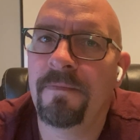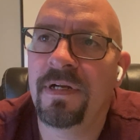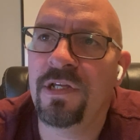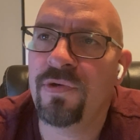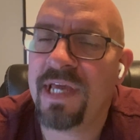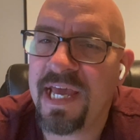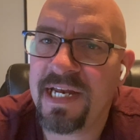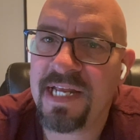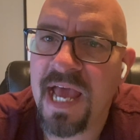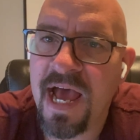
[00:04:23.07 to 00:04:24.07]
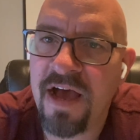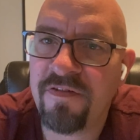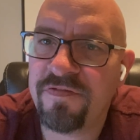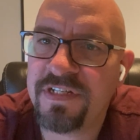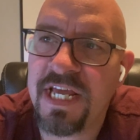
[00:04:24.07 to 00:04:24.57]
you can't
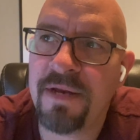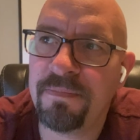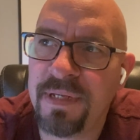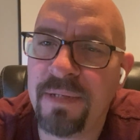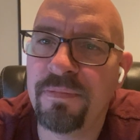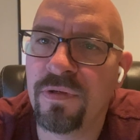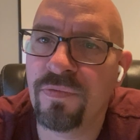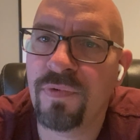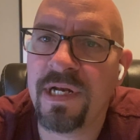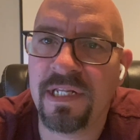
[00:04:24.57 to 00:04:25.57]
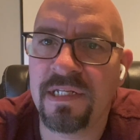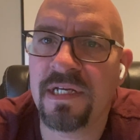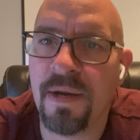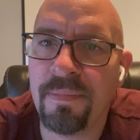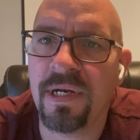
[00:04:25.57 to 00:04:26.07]
have 10 people running the
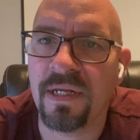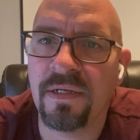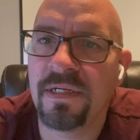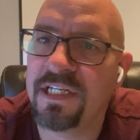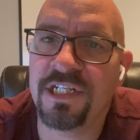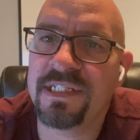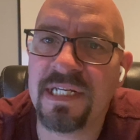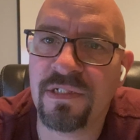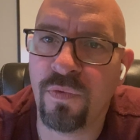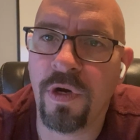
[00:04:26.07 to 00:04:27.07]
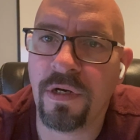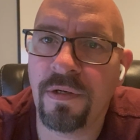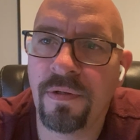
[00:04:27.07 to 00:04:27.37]
company. It just doesn't work.